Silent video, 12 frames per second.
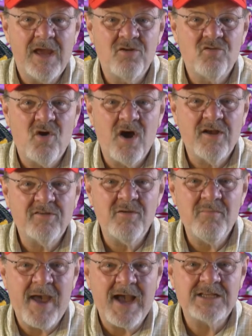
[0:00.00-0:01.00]
and draws
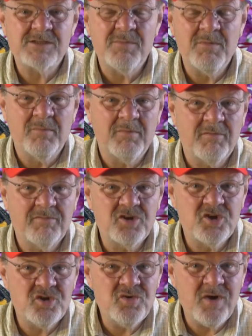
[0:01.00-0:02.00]
a maximum
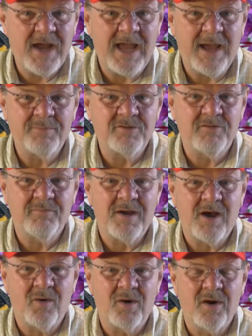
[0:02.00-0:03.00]
of 2 amps of
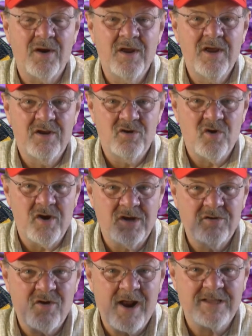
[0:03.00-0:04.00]
power
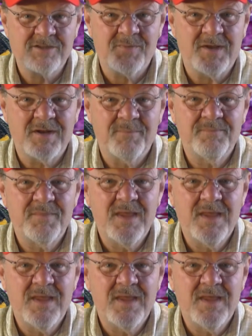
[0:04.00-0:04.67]
during transmit.